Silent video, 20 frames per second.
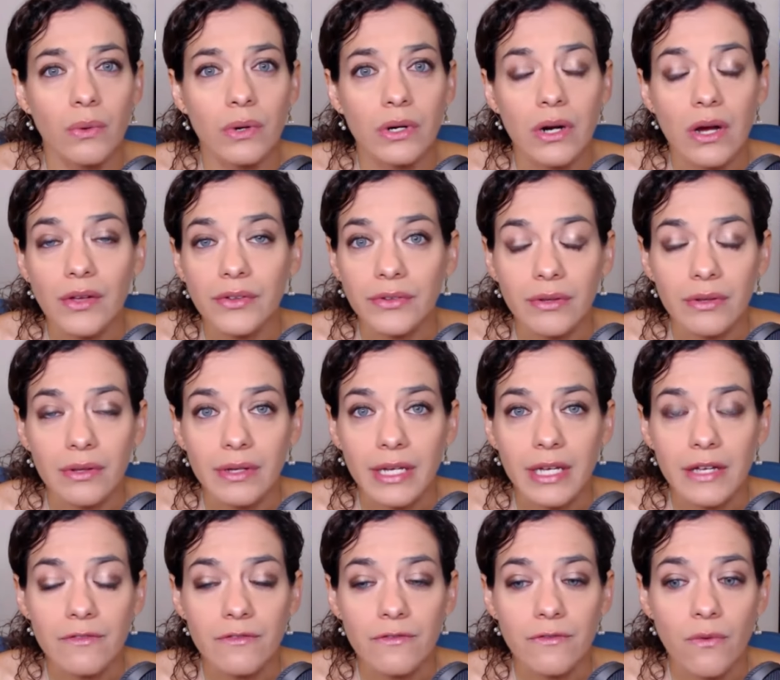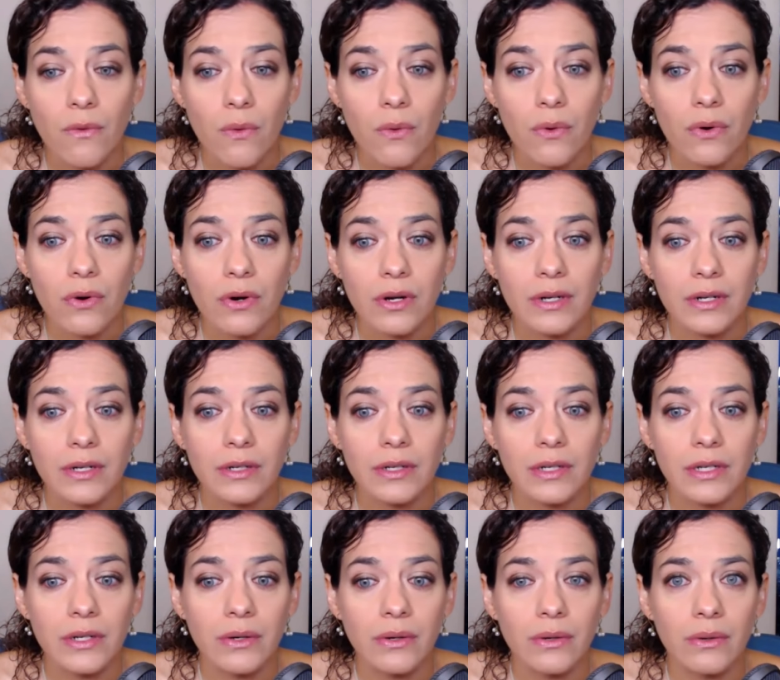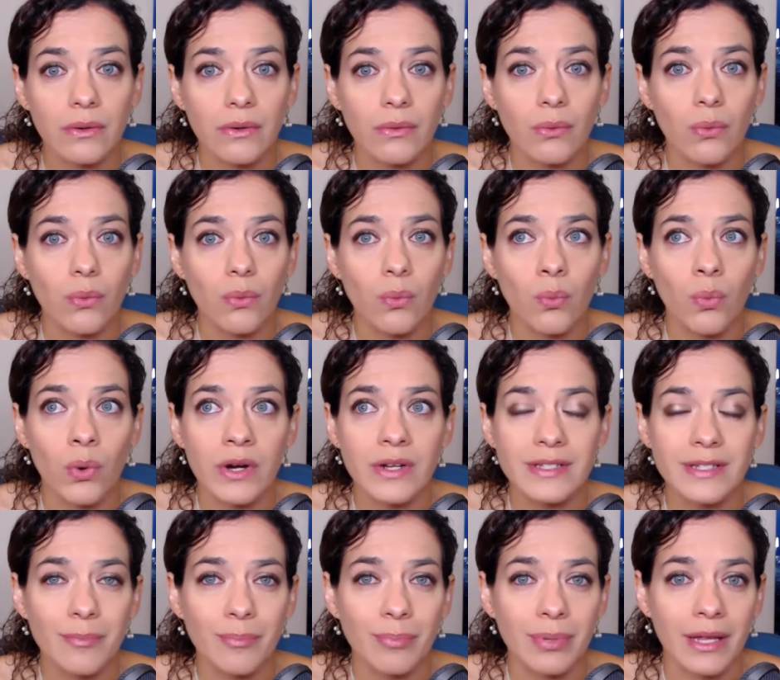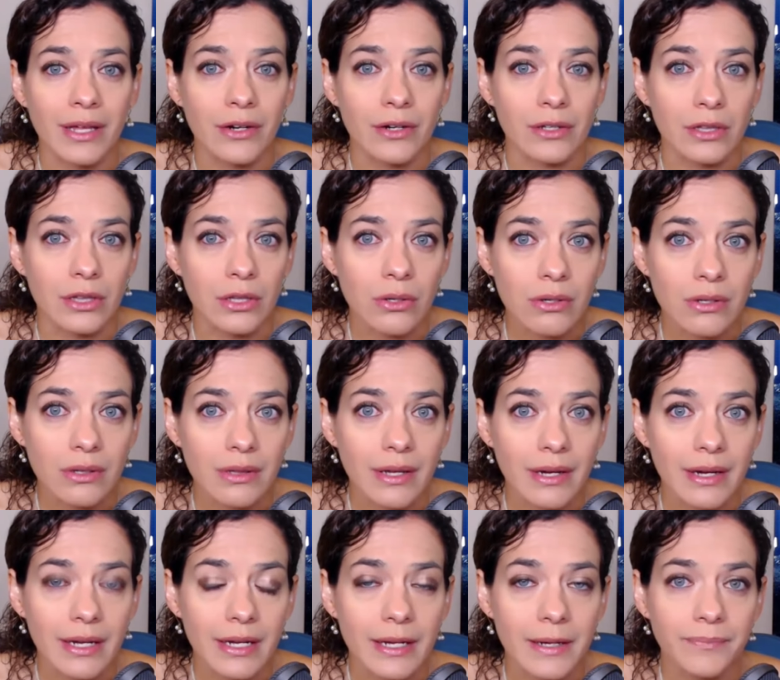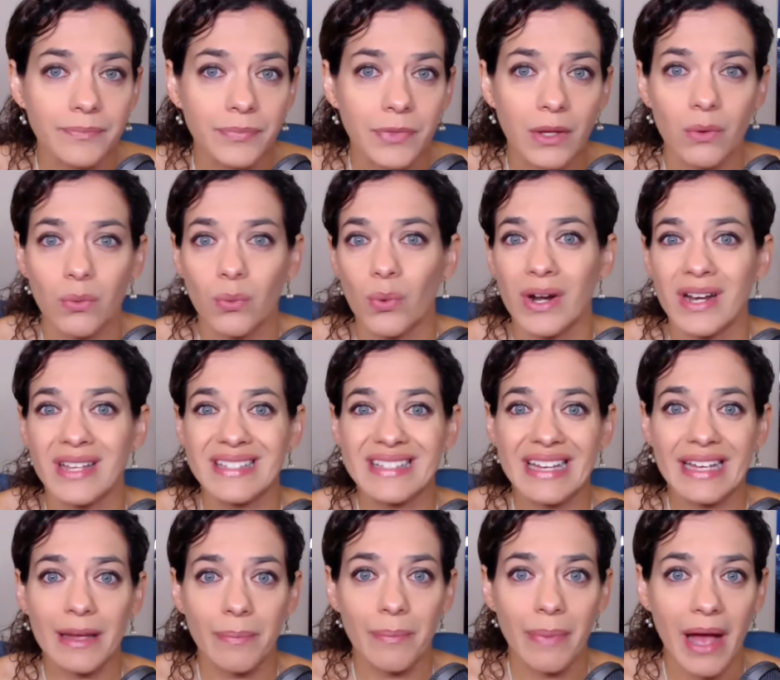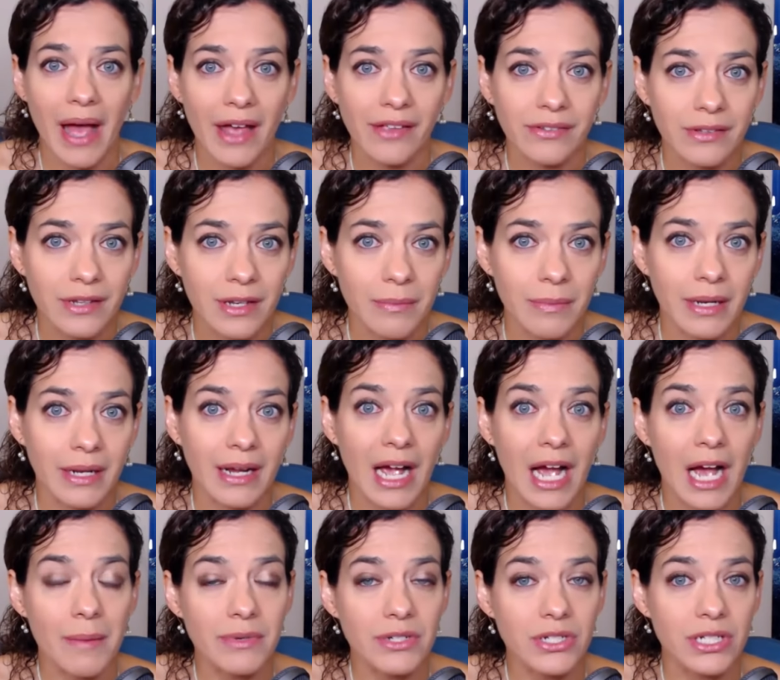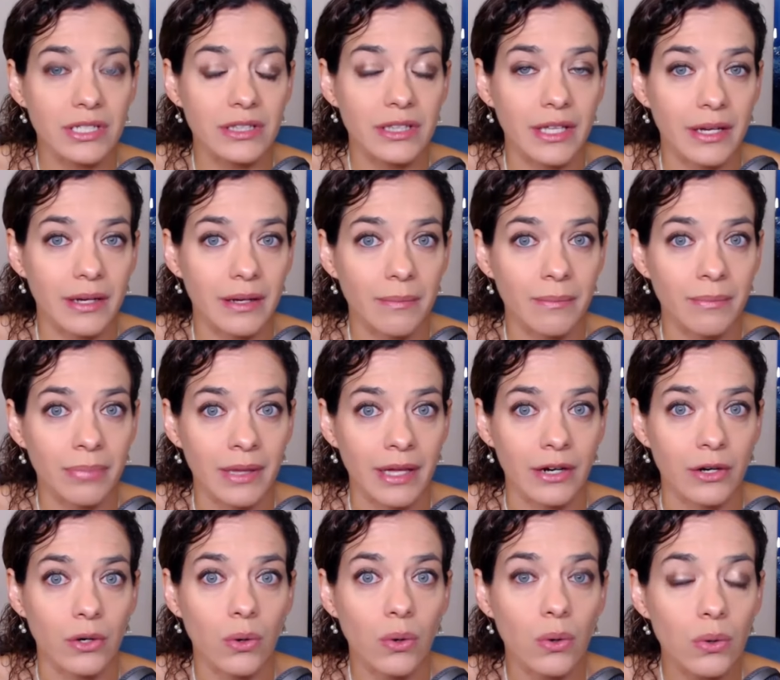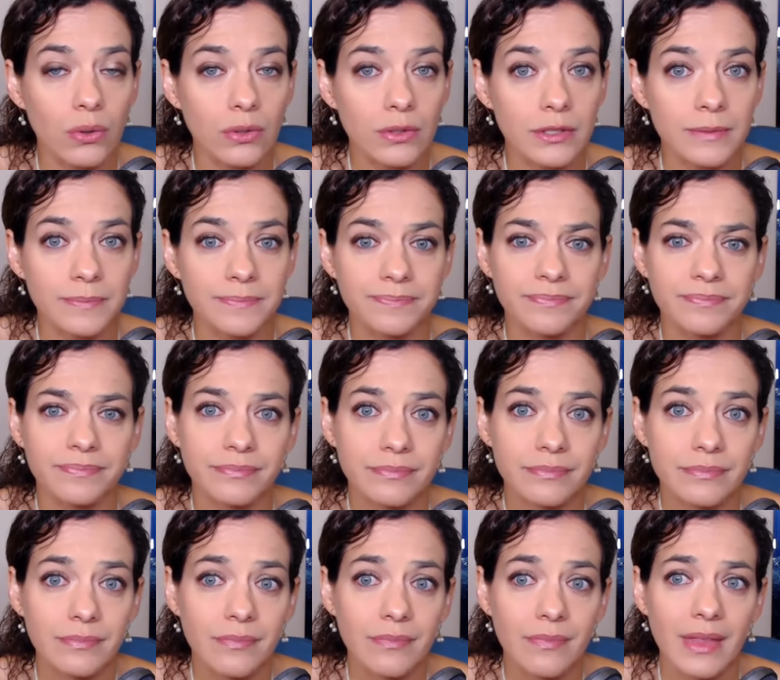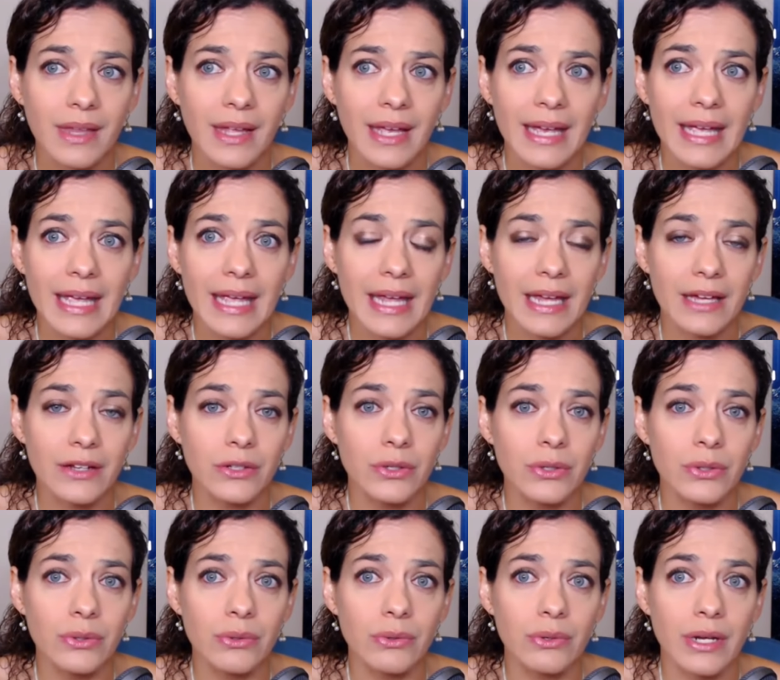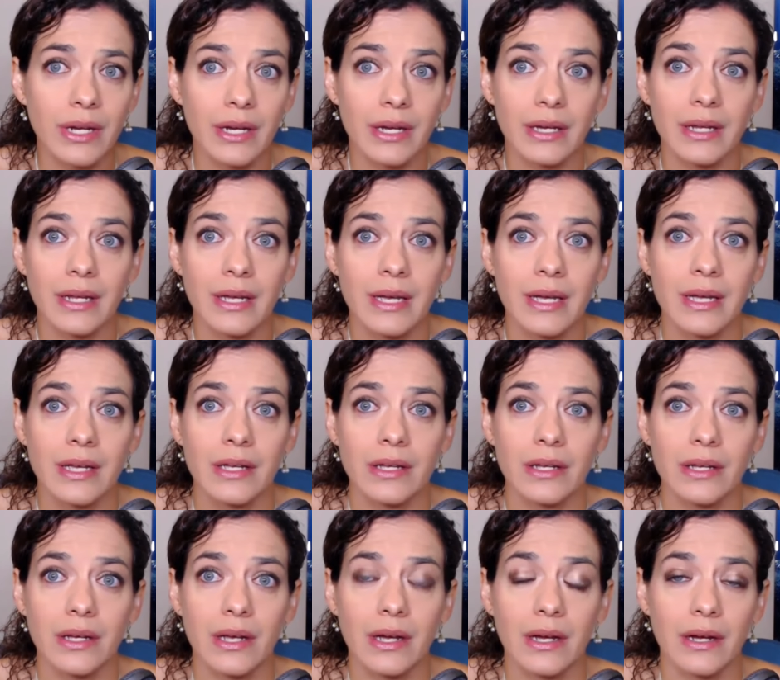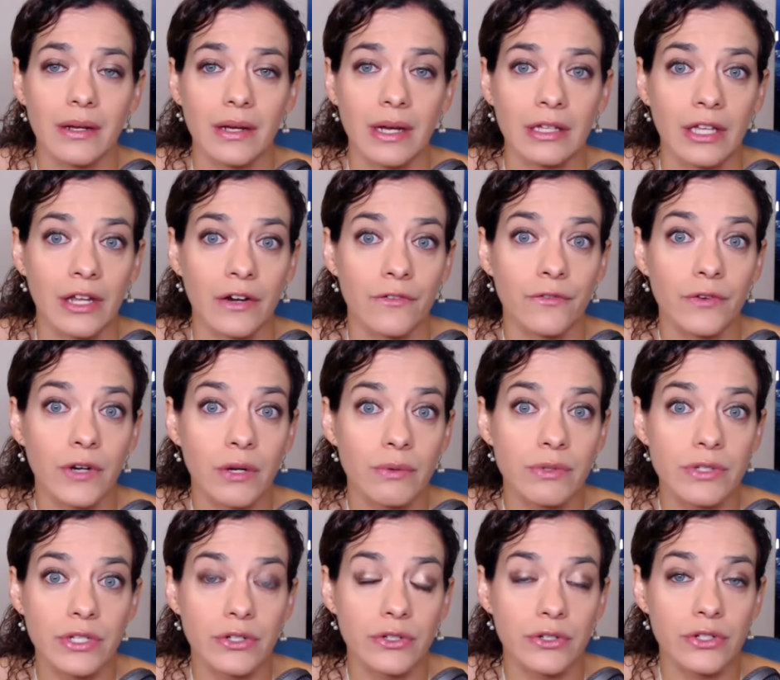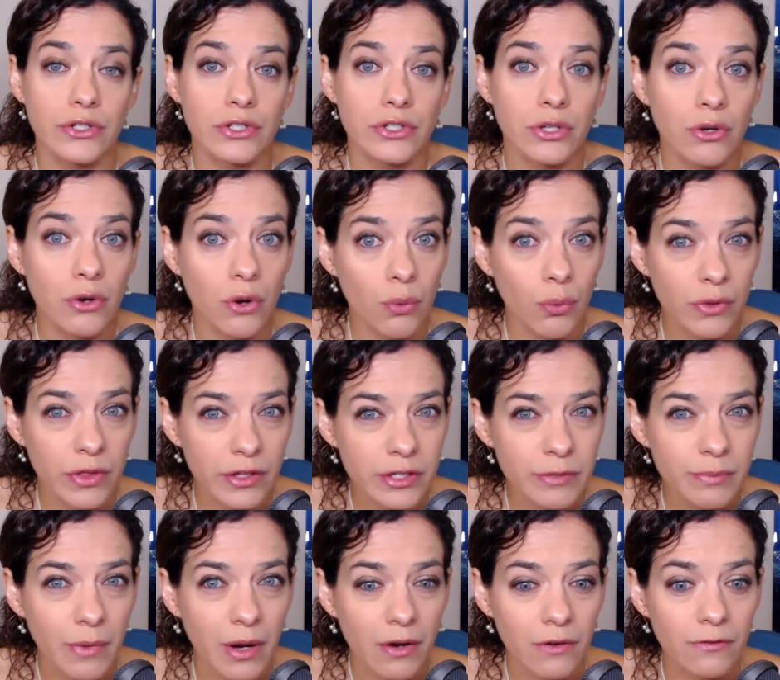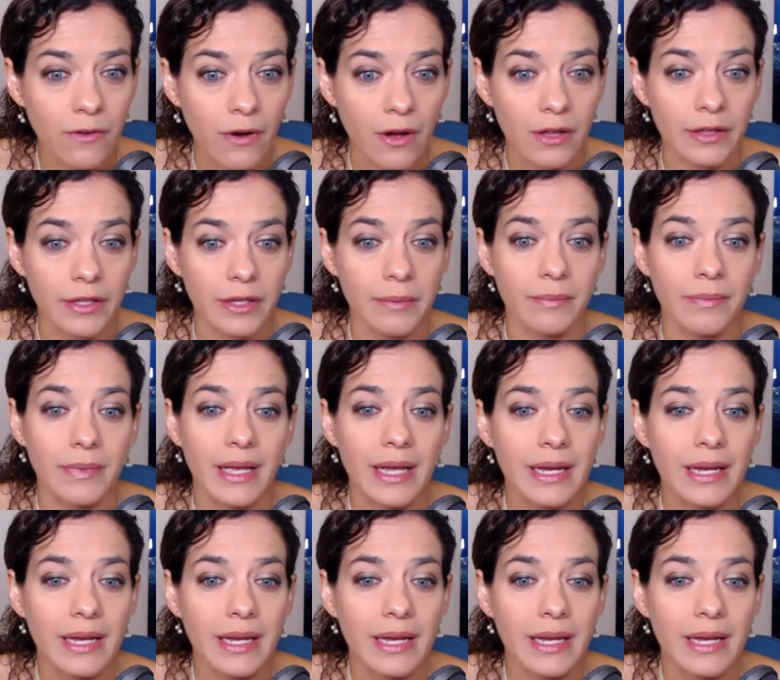We're also looking for, what does a bladder look like? What is the capacity? Meaning, how much can the bladder hold? And do you get a lot of frequency and urge to go with a small volume?